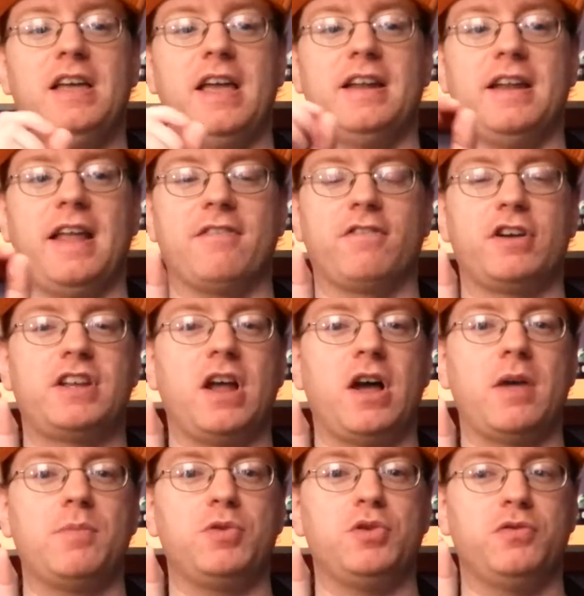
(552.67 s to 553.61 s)
and every
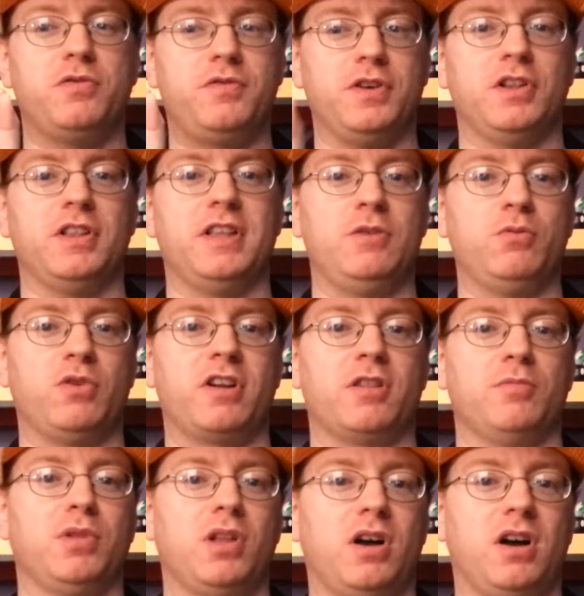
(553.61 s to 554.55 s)
time you fill in one
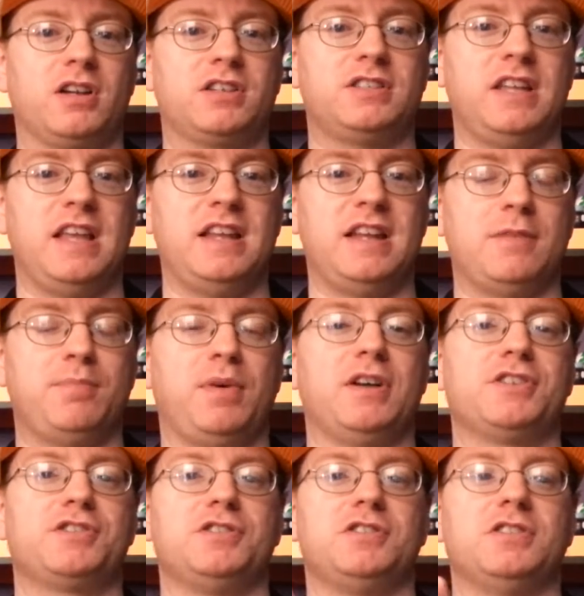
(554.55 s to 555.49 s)
of the blocks in a
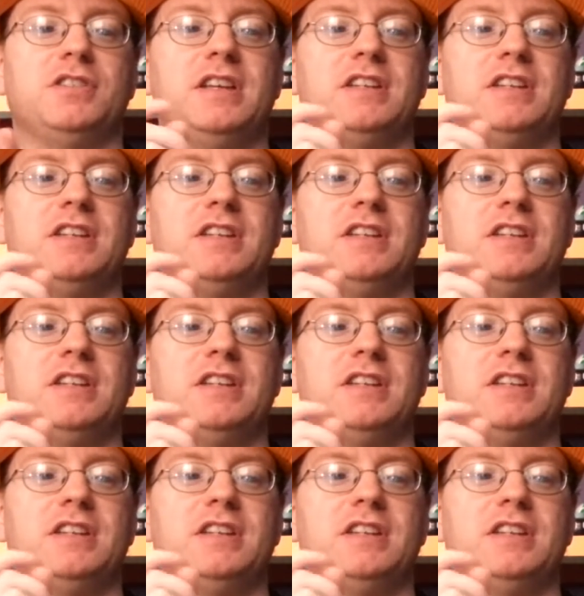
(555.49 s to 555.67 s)
puzzle,